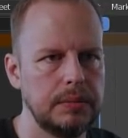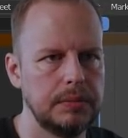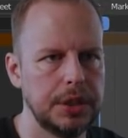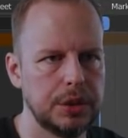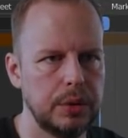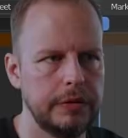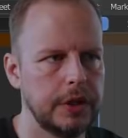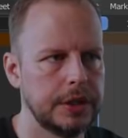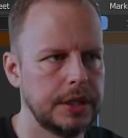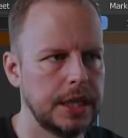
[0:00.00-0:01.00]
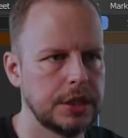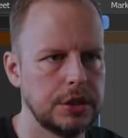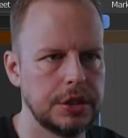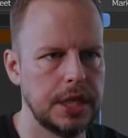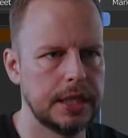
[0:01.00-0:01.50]
make sure we've got the
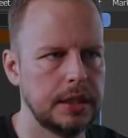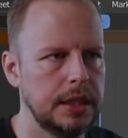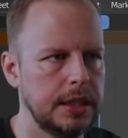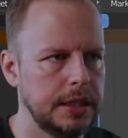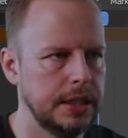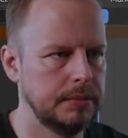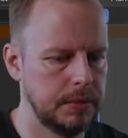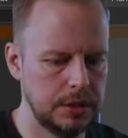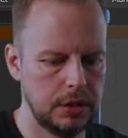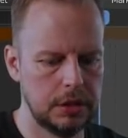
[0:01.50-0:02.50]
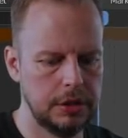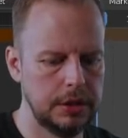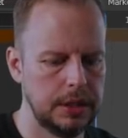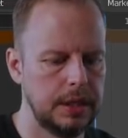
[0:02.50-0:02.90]
texture selected there. Yeah, it's all good.